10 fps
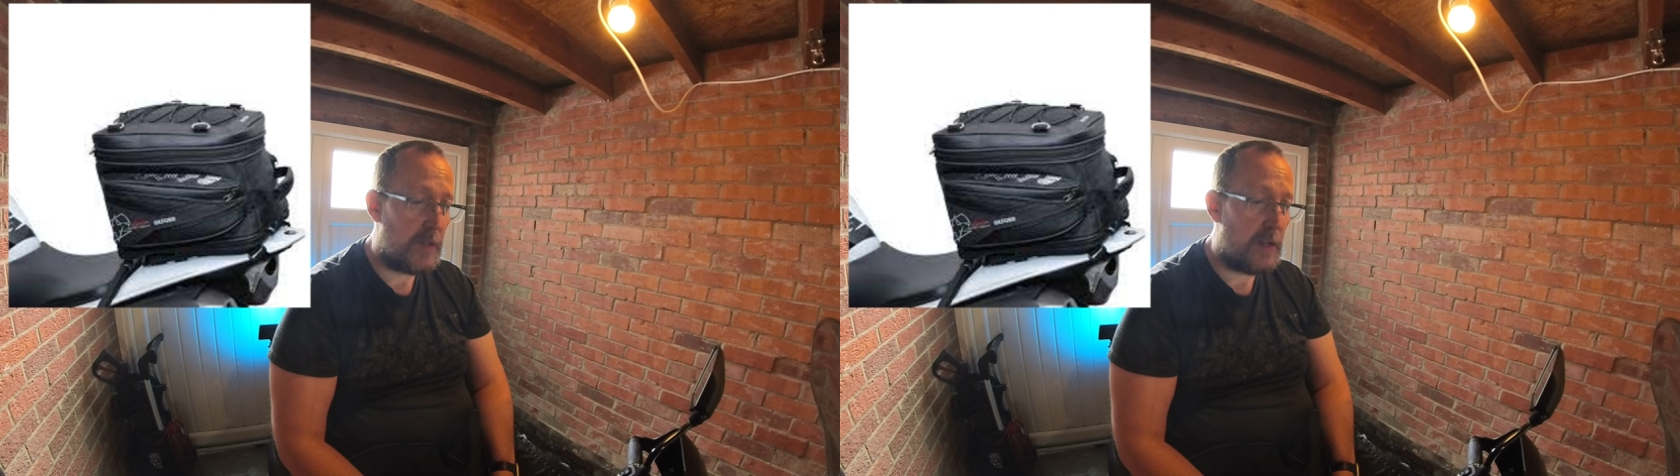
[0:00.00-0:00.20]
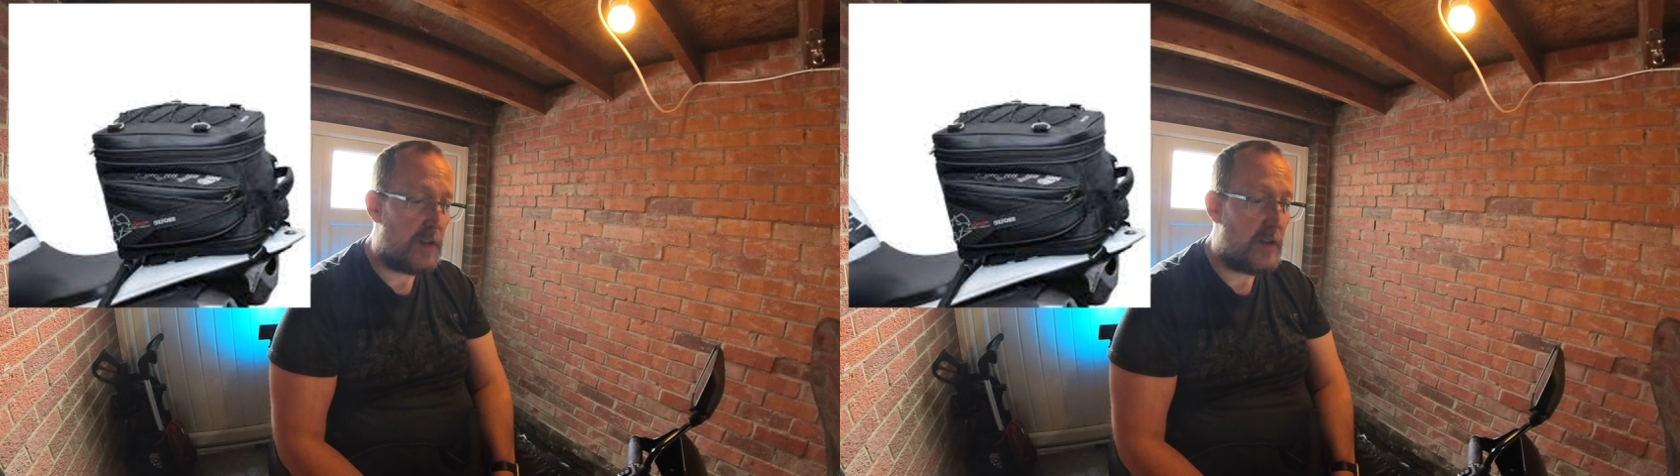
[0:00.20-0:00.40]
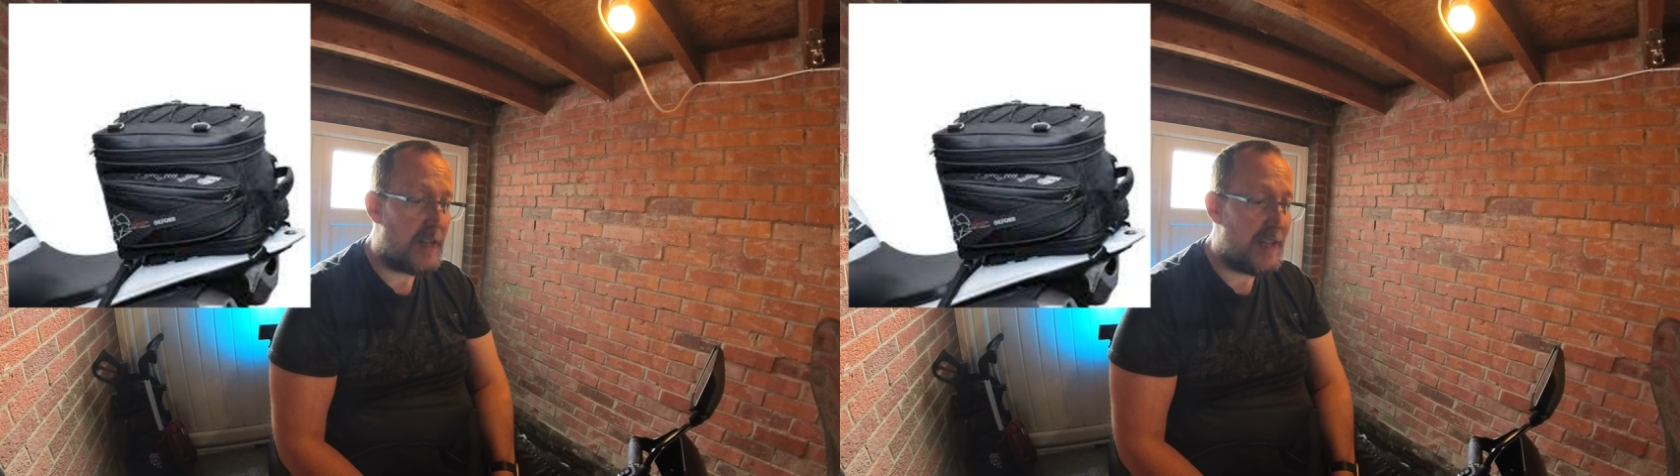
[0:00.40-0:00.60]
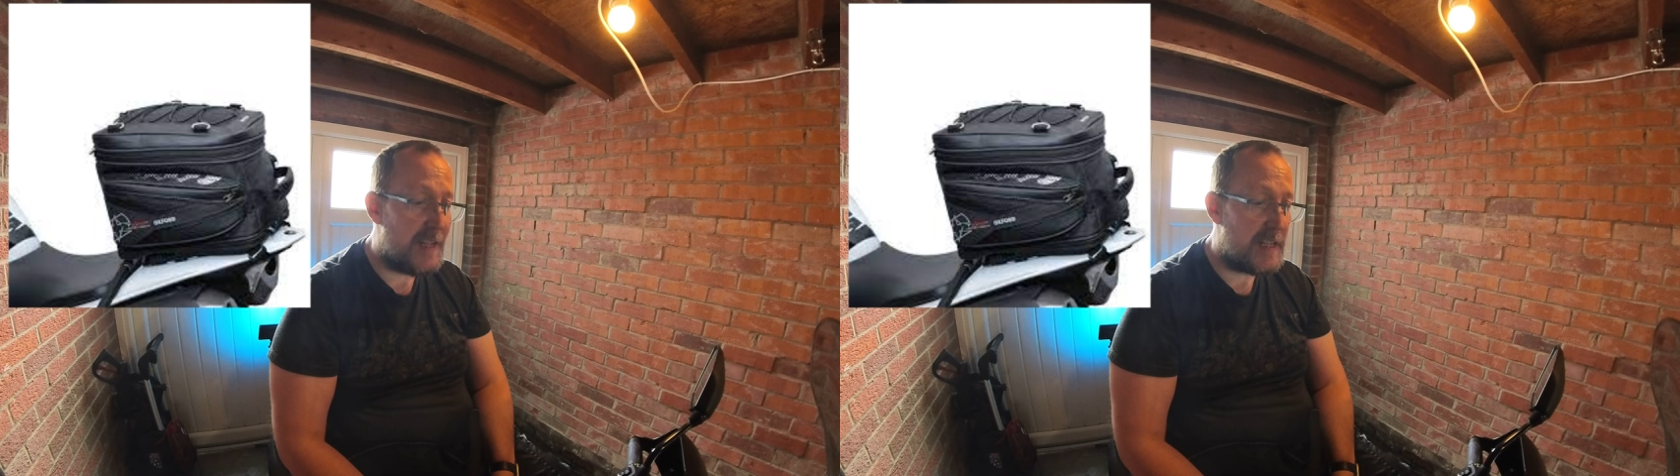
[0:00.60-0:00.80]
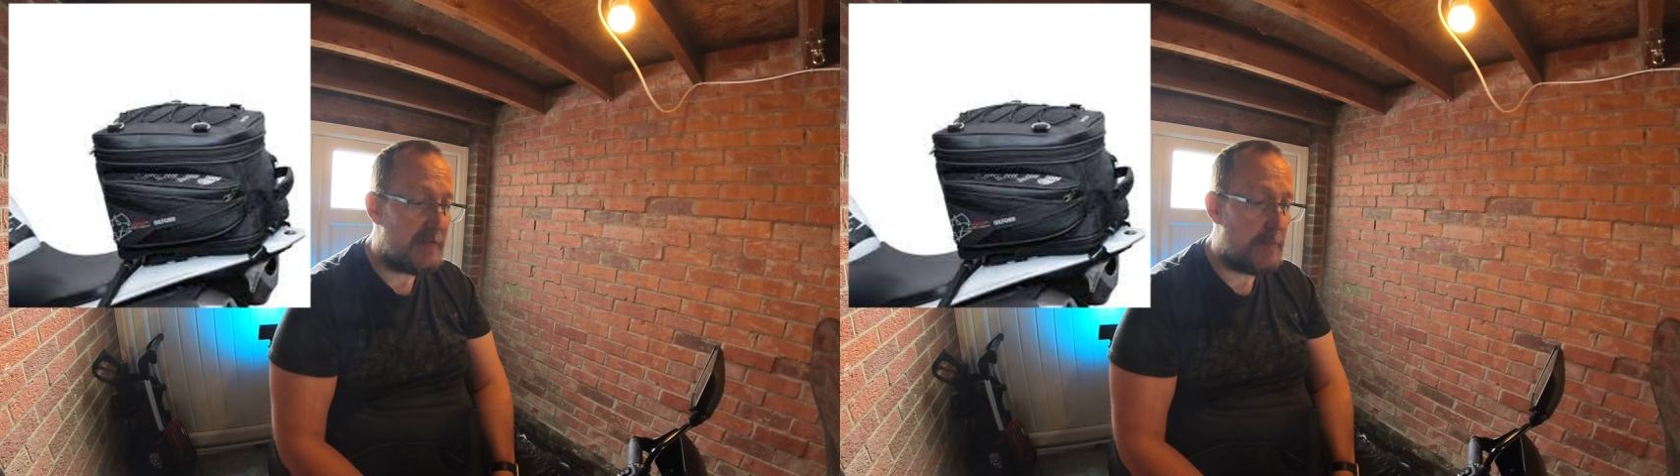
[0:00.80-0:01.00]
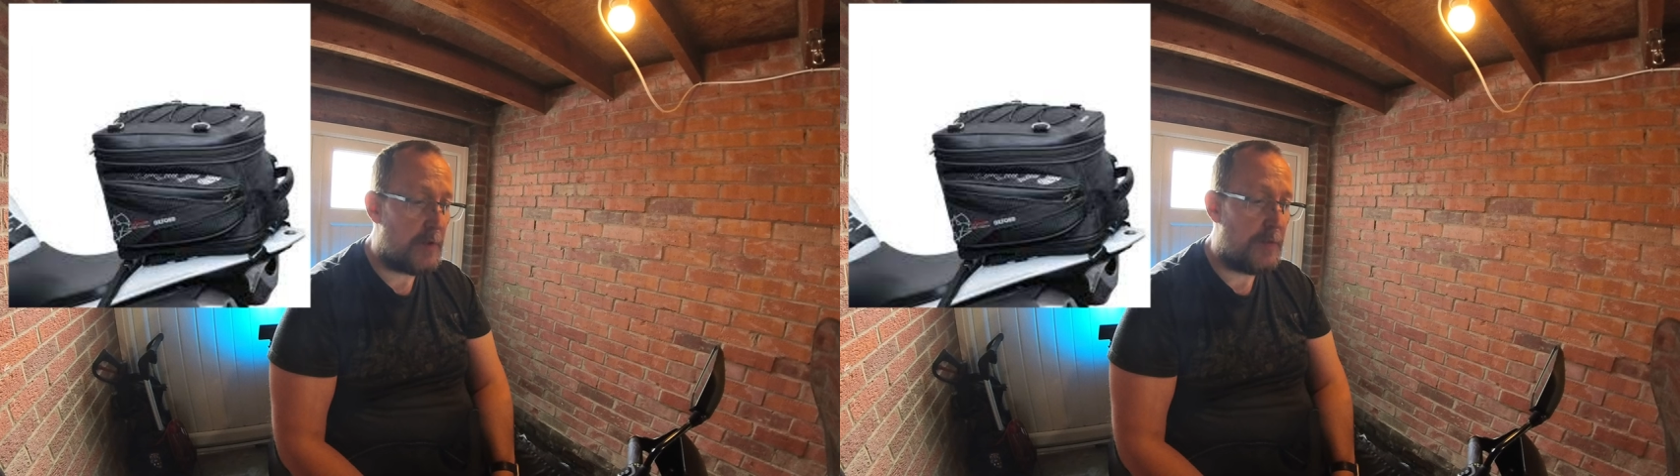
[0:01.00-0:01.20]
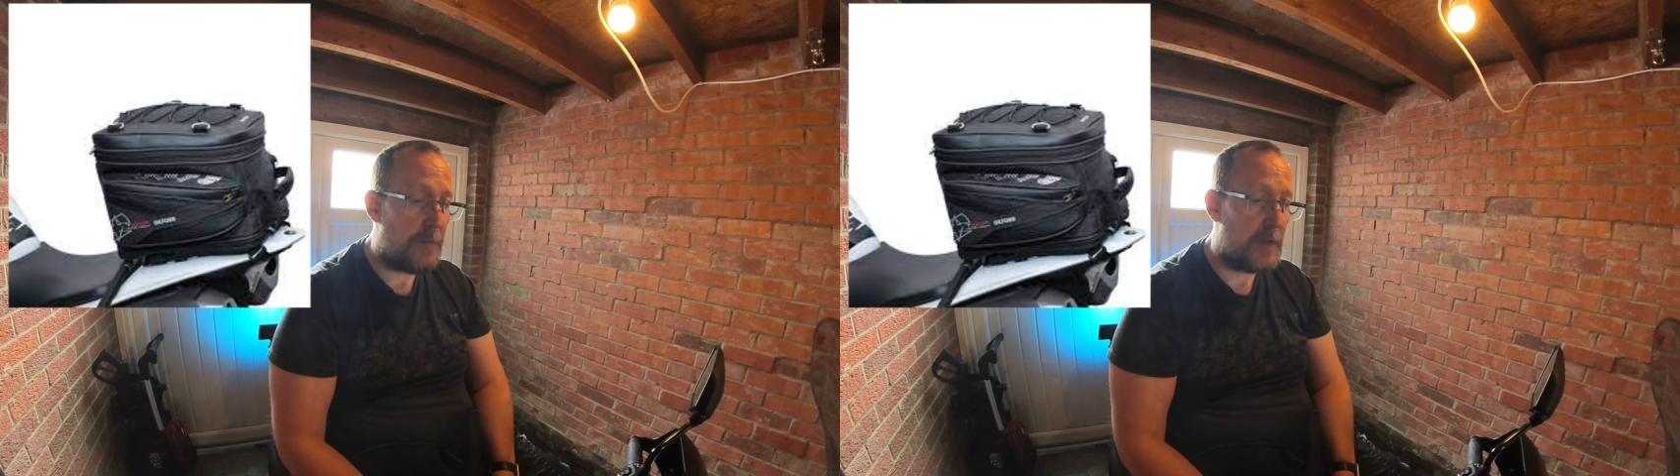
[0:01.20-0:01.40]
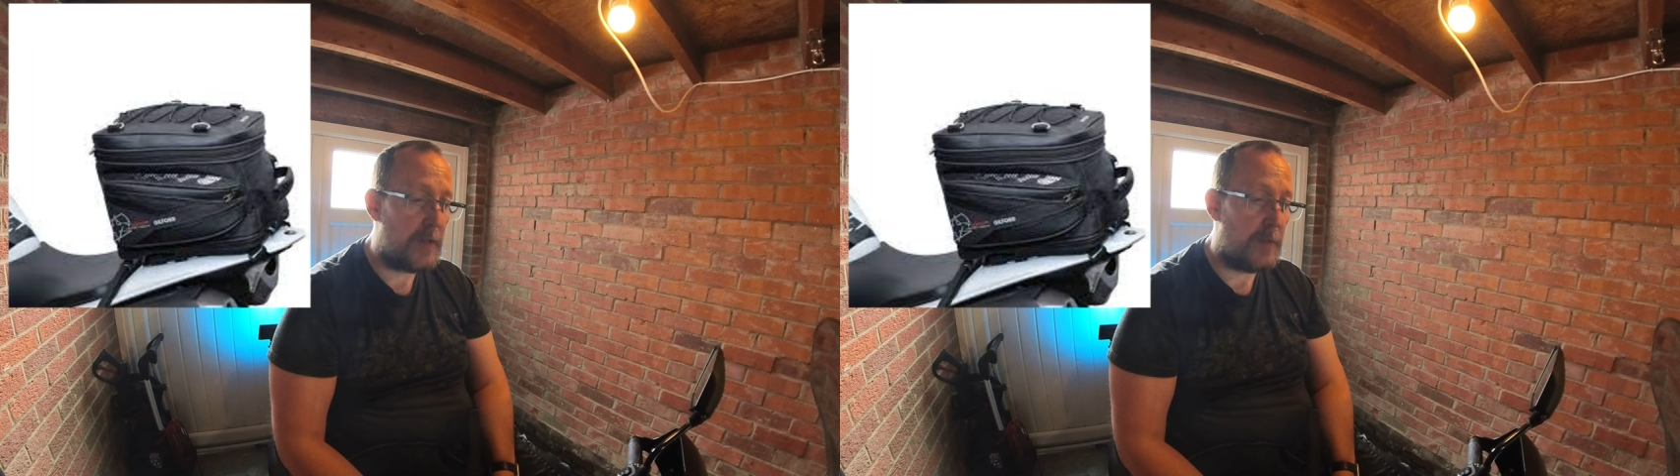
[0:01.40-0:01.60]
so they are not easily
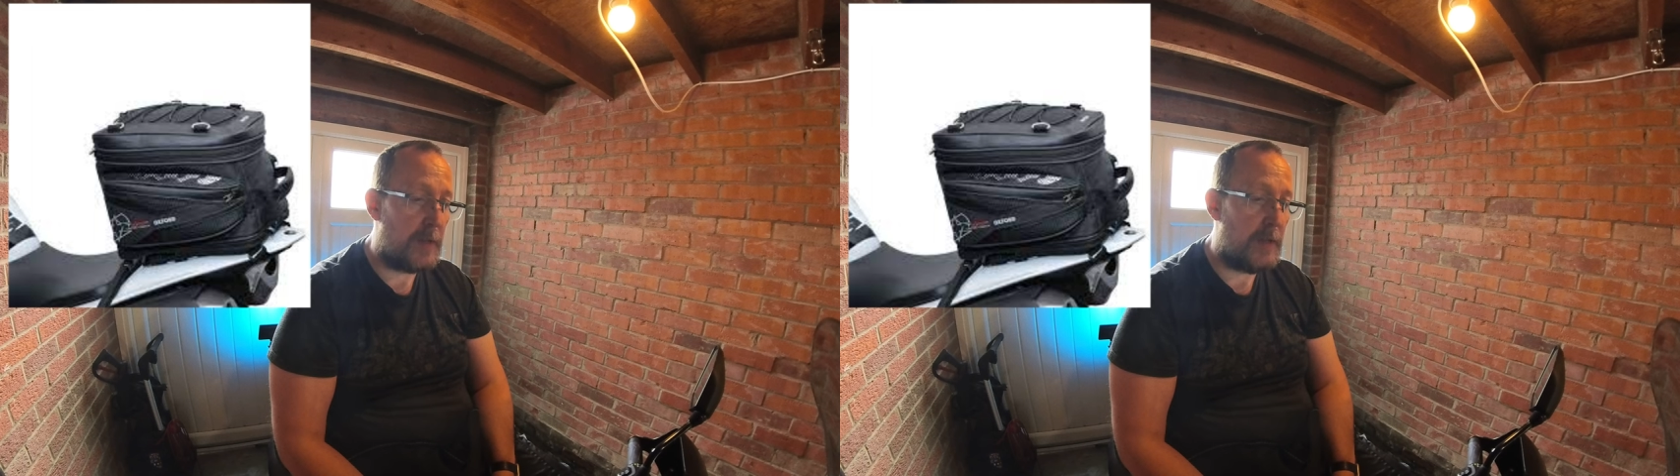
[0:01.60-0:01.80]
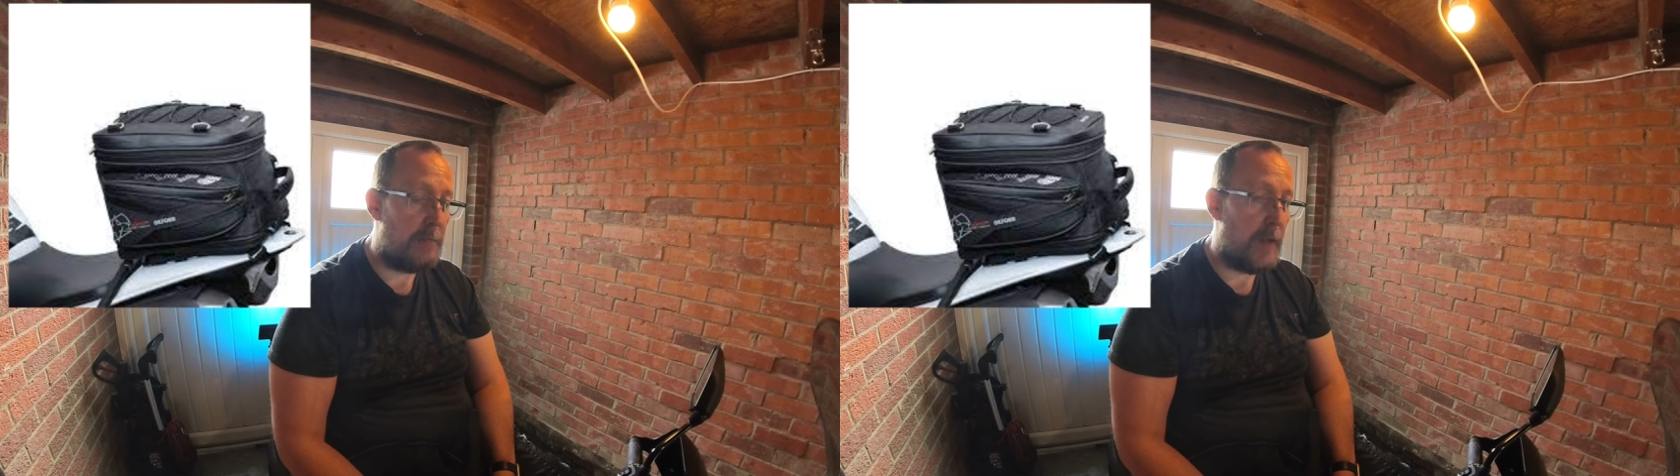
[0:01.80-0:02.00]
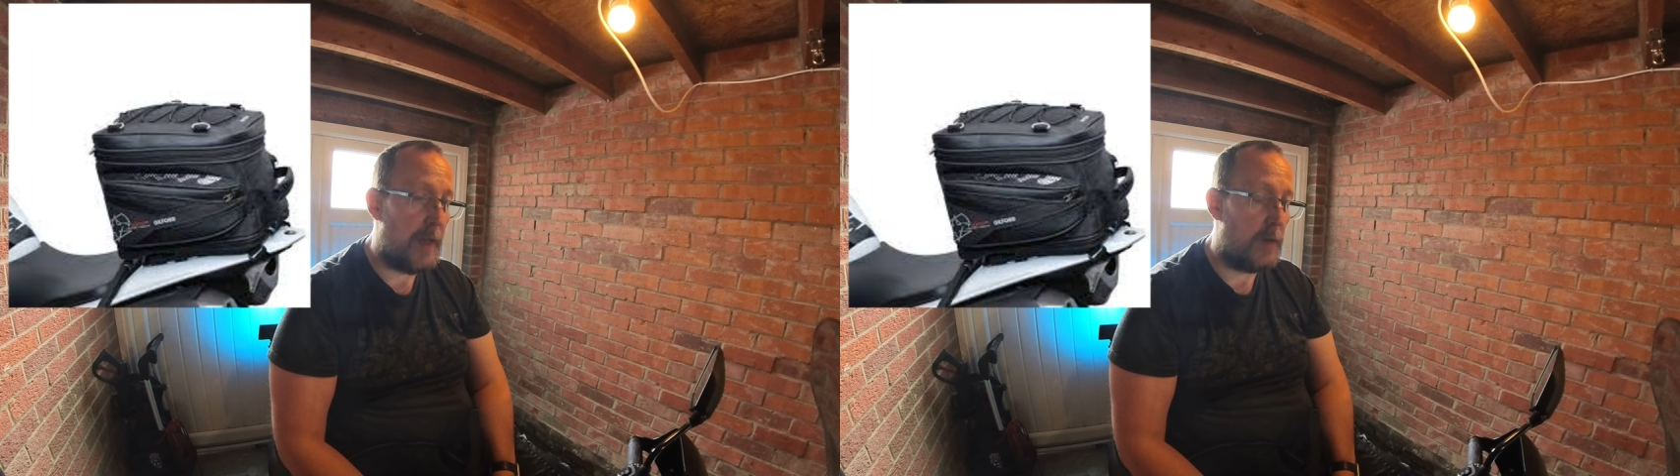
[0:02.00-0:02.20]
removed by somebody